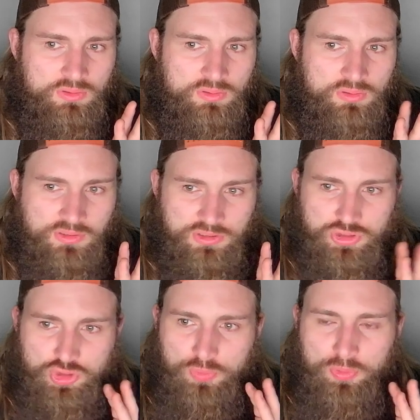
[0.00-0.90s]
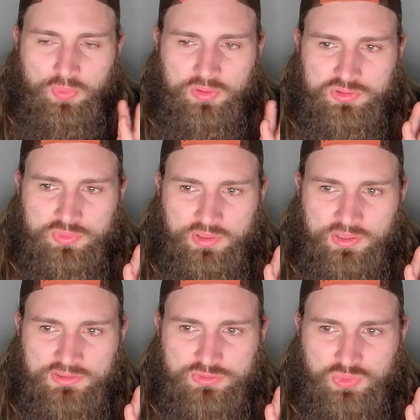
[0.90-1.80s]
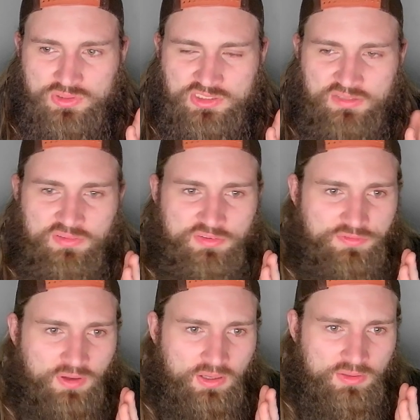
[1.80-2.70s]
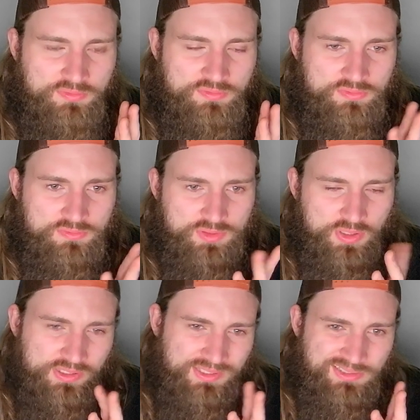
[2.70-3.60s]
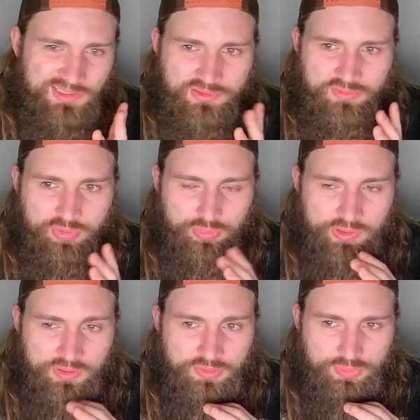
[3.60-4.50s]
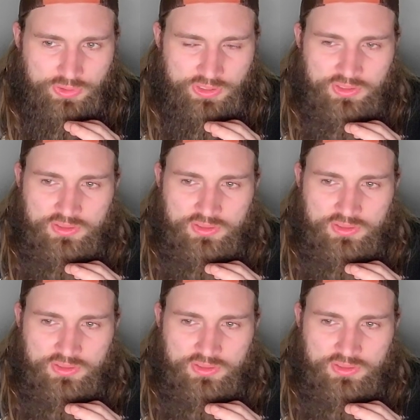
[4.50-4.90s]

That's a super welterweight. That's 175. So I guess that's 3-3.